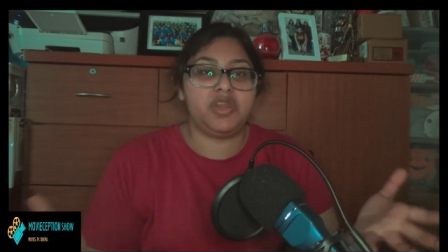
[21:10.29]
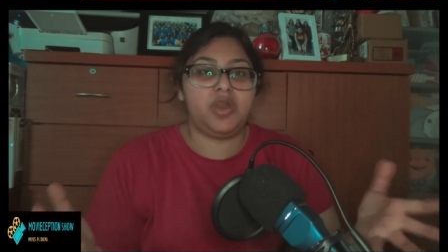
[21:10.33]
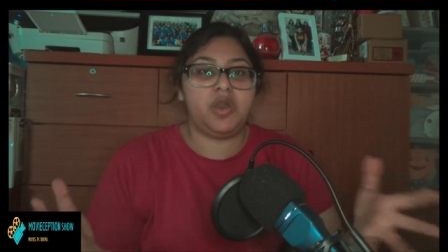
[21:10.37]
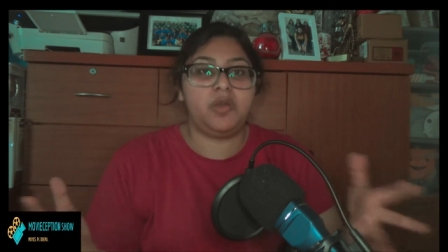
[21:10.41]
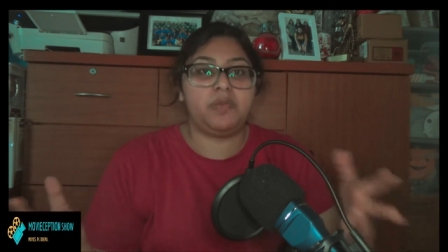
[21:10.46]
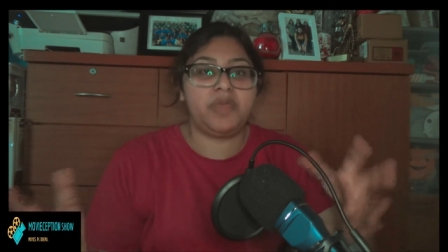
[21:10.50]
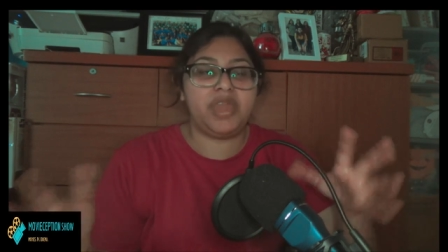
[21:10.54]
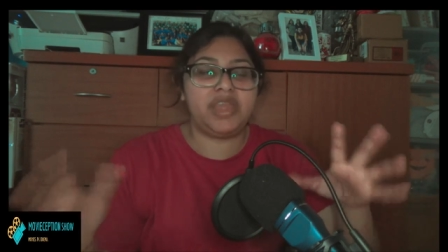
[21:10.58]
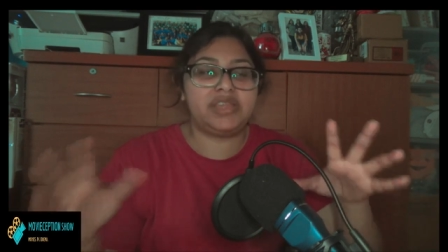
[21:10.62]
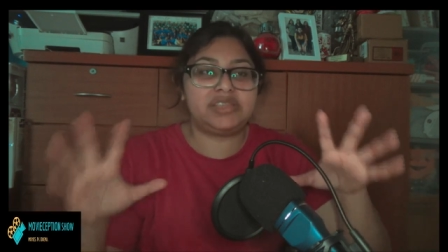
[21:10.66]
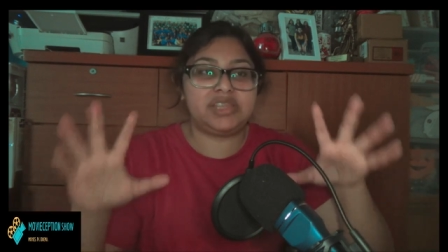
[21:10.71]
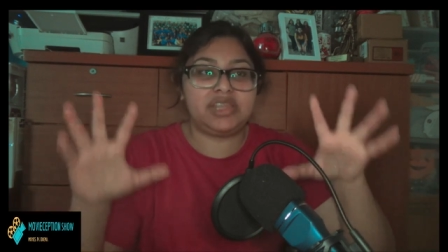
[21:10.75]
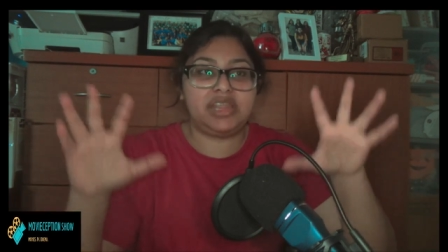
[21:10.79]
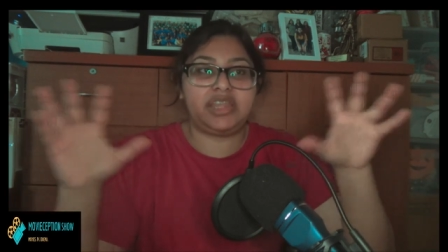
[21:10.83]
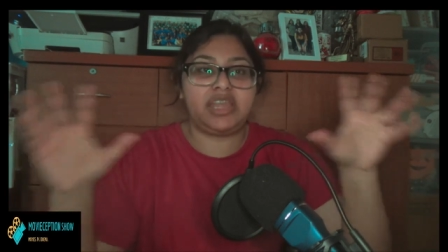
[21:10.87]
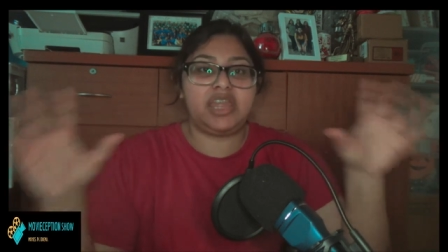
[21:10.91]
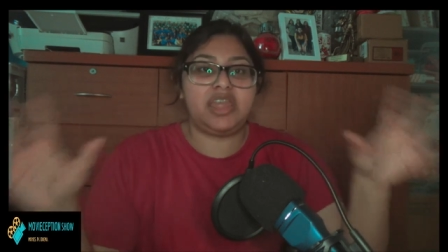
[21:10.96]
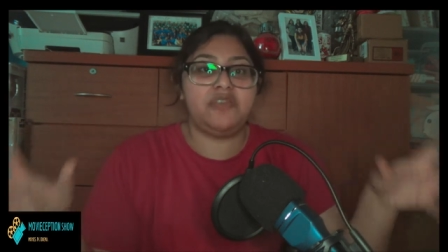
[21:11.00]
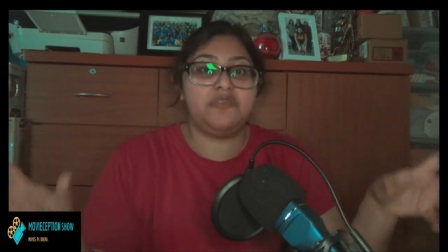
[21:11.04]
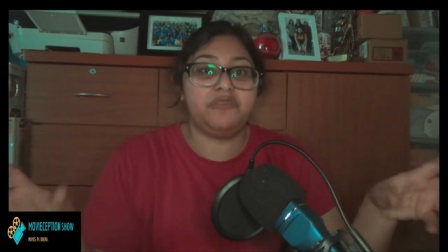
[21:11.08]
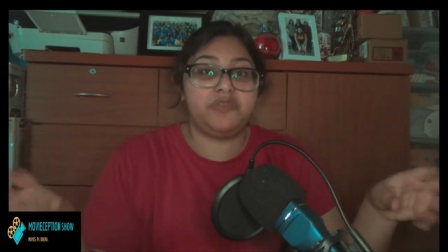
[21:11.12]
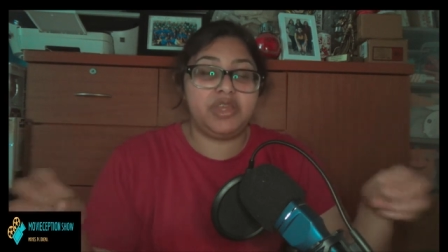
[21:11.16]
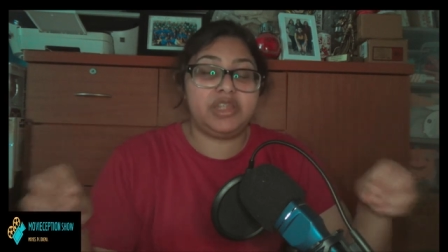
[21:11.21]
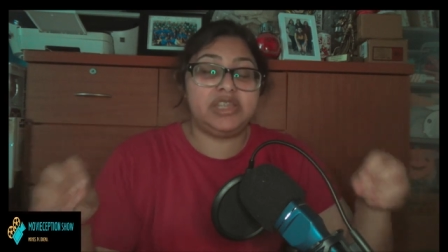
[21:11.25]
basically like
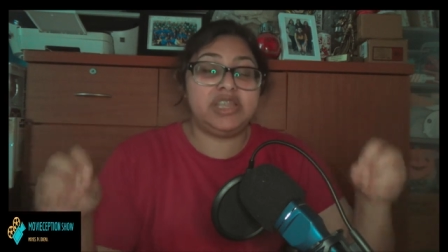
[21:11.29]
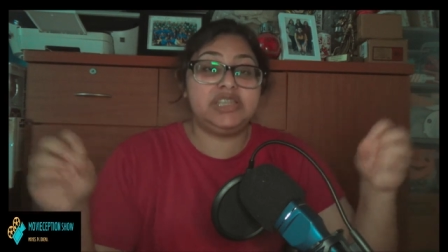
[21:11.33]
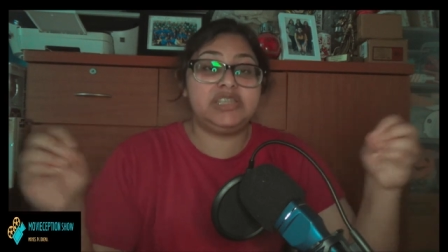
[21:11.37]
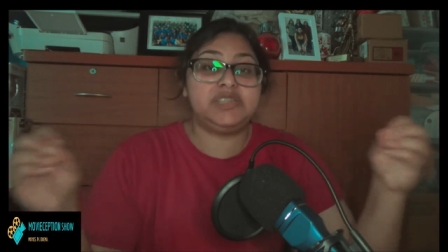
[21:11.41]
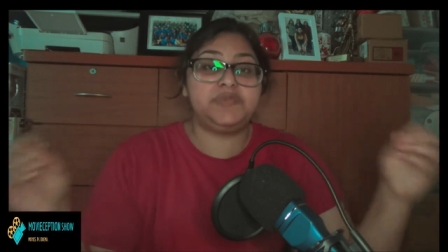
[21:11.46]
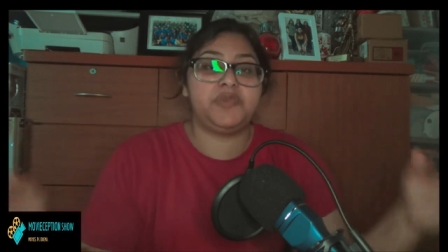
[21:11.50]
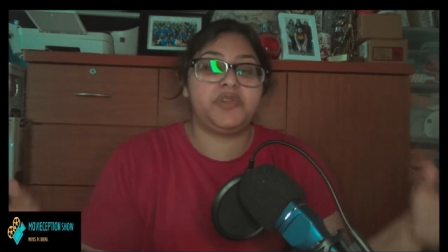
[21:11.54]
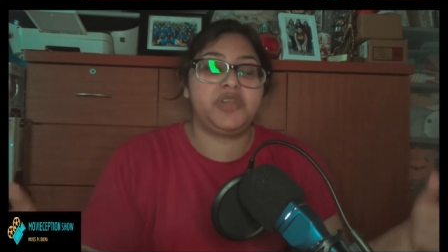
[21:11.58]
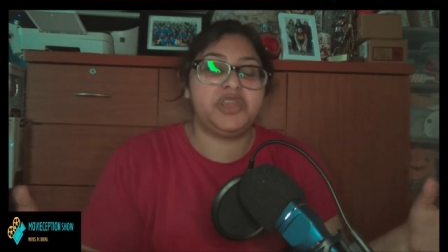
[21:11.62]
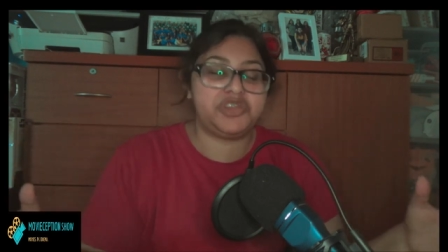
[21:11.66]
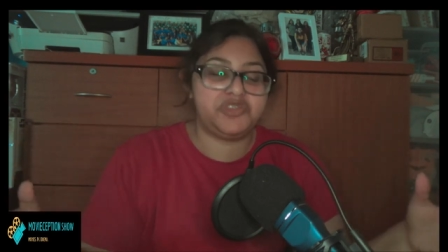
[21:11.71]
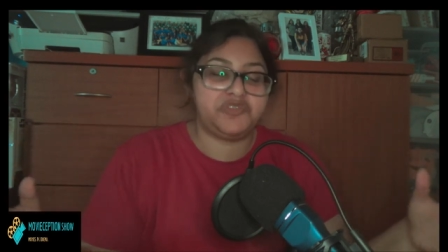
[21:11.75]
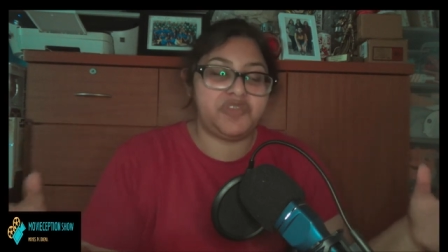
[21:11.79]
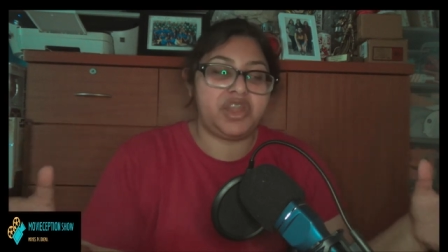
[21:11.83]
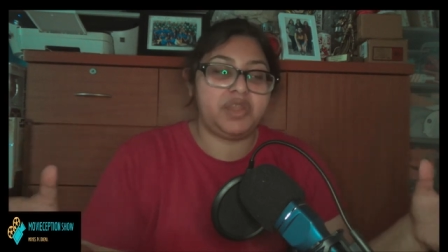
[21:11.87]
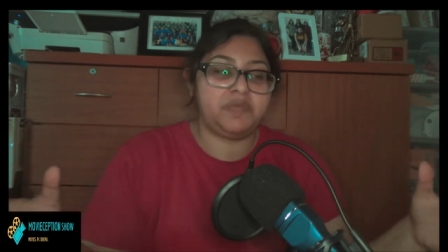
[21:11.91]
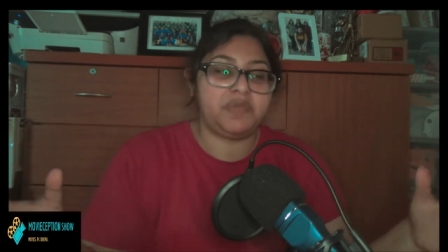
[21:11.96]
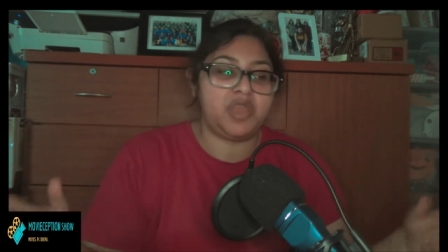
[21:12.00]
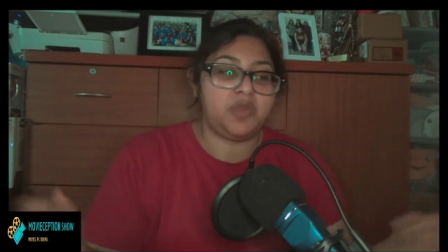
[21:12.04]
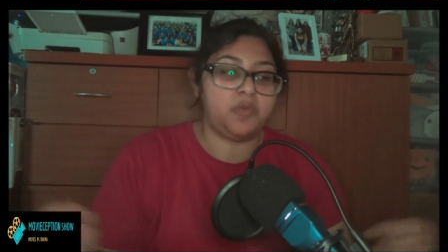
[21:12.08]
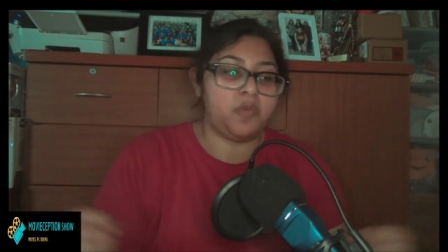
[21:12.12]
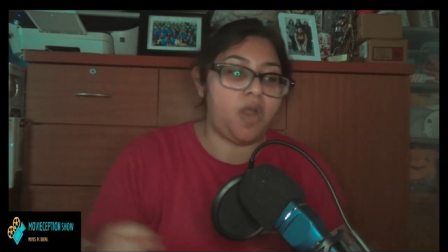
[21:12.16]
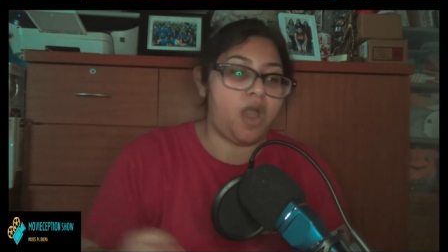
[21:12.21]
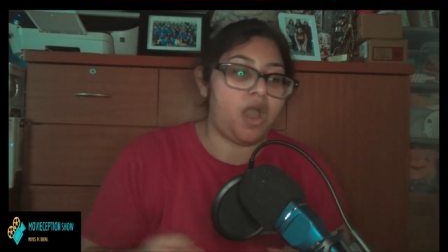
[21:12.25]
an inspiration of
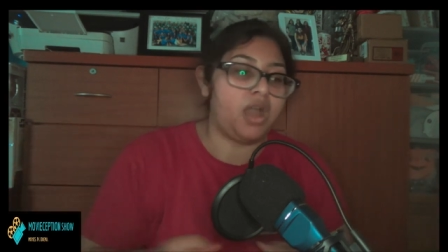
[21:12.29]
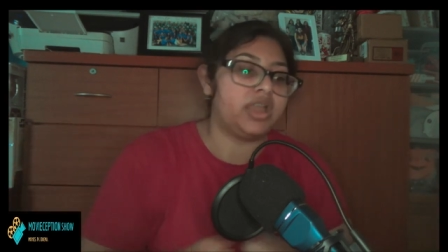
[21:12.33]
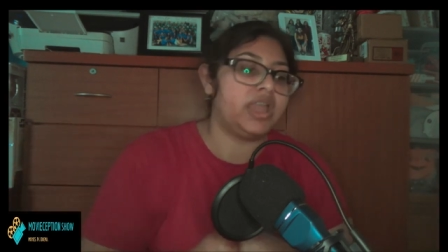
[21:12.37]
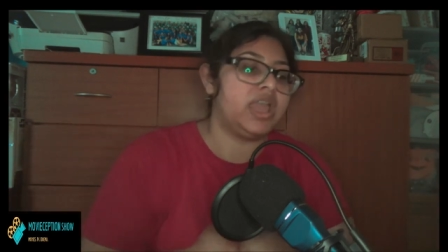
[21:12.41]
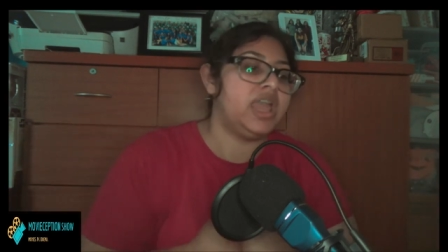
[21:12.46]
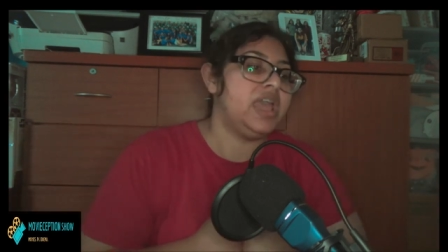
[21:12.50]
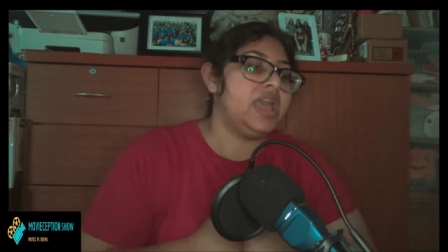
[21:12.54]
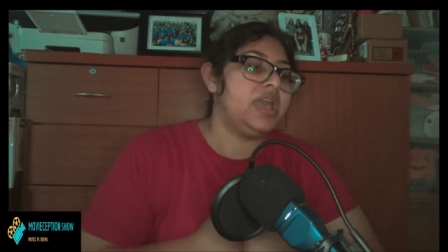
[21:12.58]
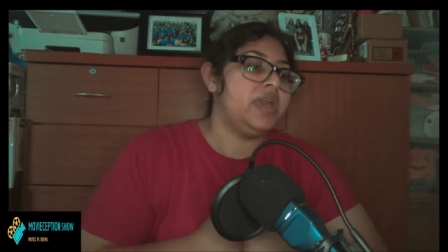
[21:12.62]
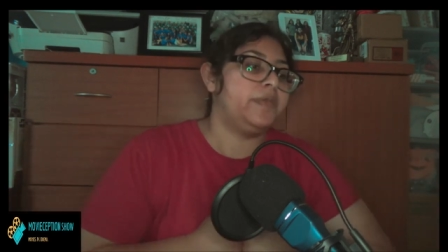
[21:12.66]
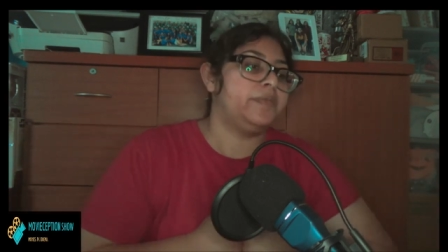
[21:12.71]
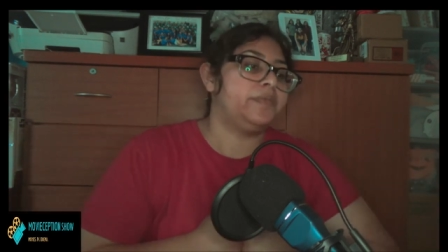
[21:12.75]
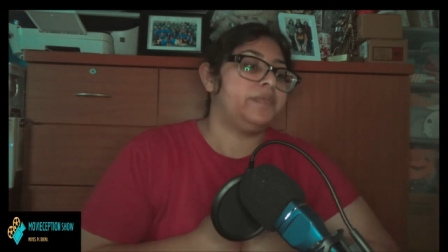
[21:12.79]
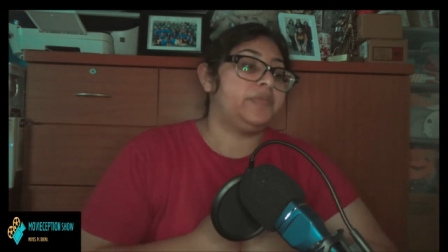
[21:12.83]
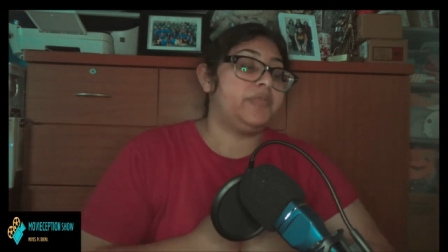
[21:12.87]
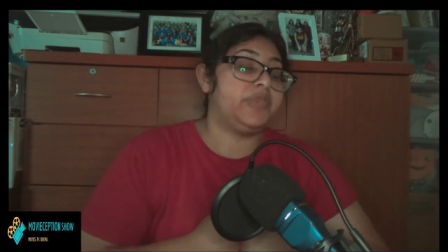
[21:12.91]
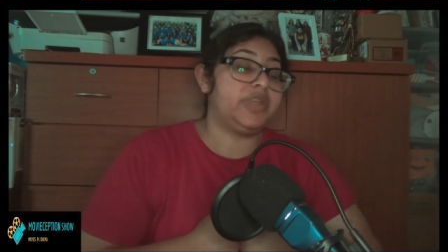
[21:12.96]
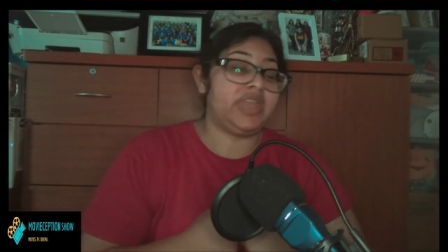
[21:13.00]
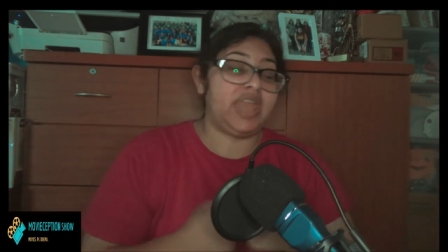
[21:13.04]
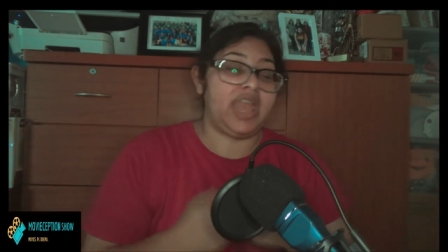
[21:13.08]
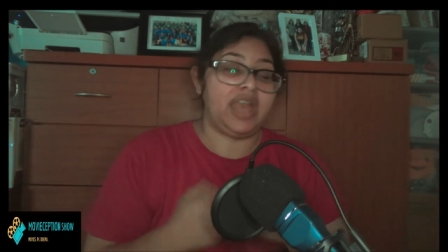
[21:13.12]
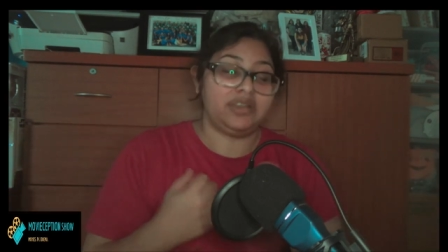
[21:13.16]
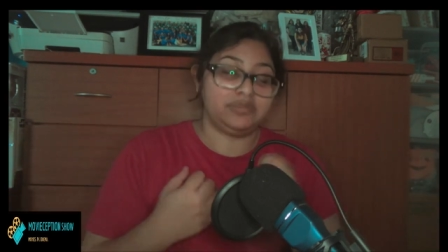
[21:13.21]
anime Wong. But yeah,